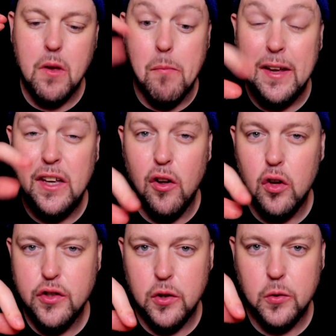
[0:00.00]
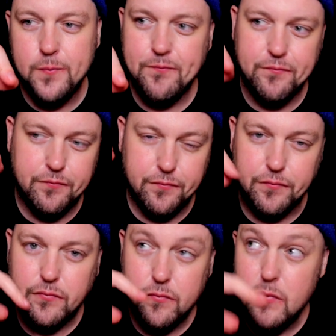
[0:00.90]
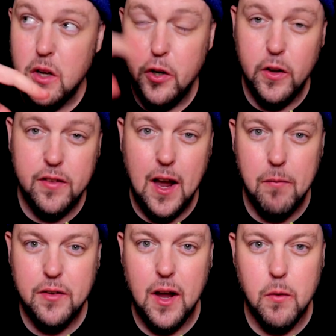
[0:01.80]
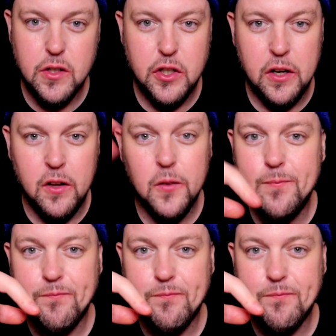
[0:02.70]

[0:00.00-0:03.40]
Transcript: but he also during the time this guy was in jail